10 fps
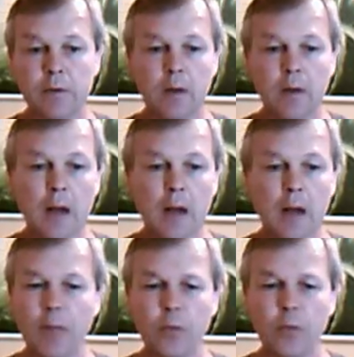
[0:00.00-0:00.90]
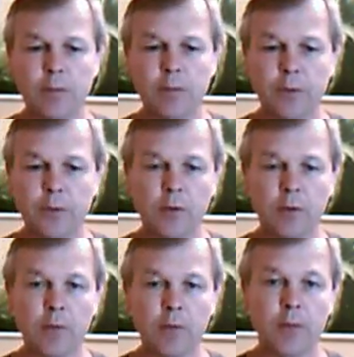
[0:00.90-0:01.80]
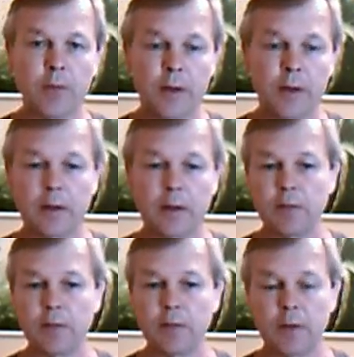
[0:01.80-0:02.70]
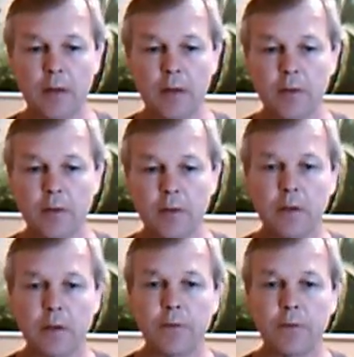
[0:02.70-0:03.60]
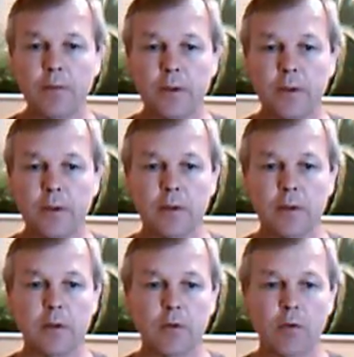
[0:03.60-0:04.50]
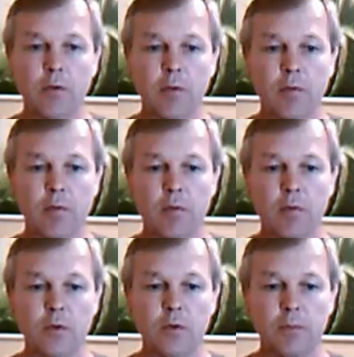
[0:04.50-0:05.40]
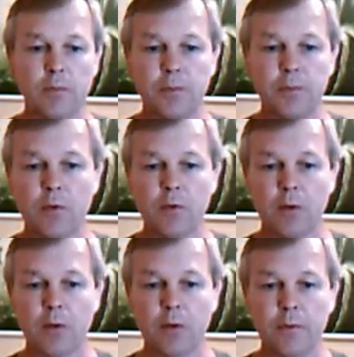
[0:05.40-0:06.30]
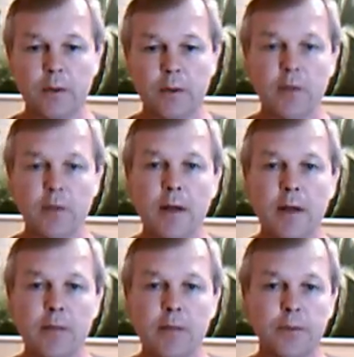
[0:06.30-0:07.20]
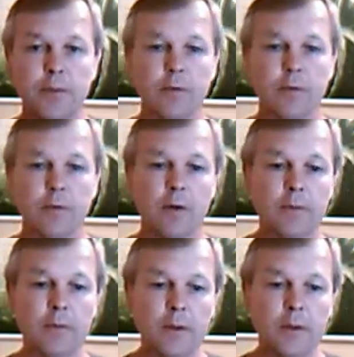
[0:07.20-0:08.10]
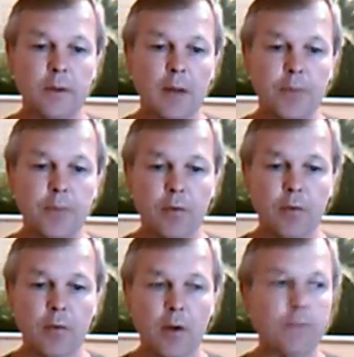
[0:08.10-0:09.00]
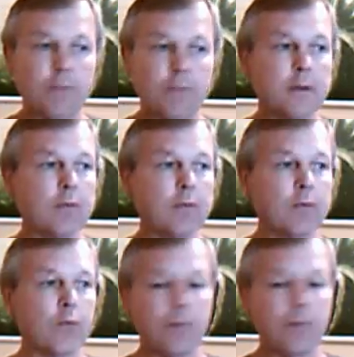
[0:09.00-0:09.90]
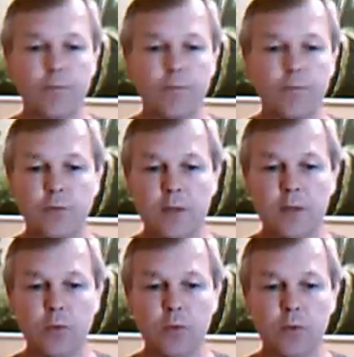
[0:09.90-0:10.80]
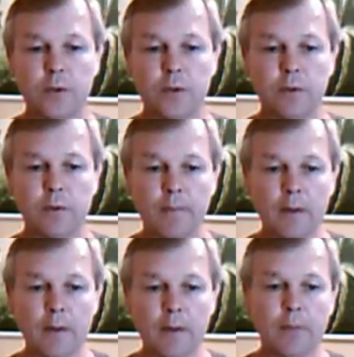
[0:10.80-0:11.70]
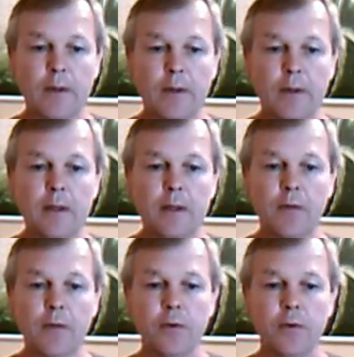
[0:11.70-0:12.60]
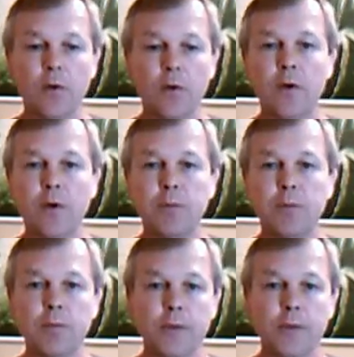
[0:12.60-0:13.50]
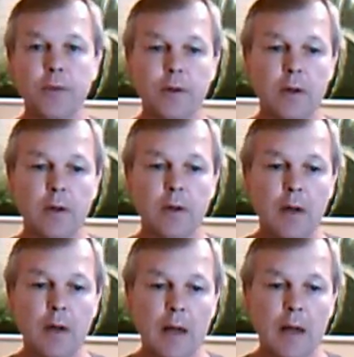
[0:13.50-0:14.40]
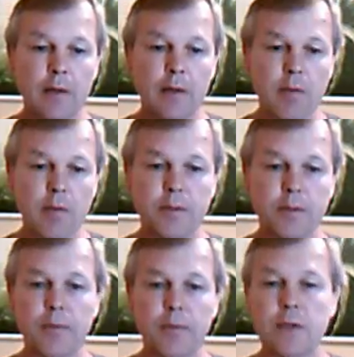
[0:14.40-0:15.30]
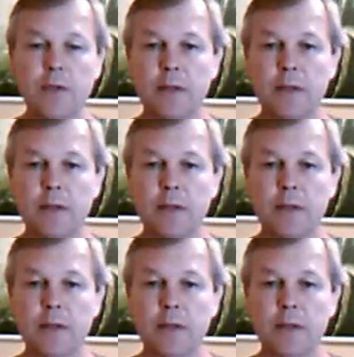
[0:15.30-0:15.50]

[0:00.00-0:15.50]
I'm really pissed off about 9/11, and I don't care if anybody says you shouldn't be pissed off or not, because I am pissed off. I'm pissed off from the day one, finding out that there were already people there on September 10th.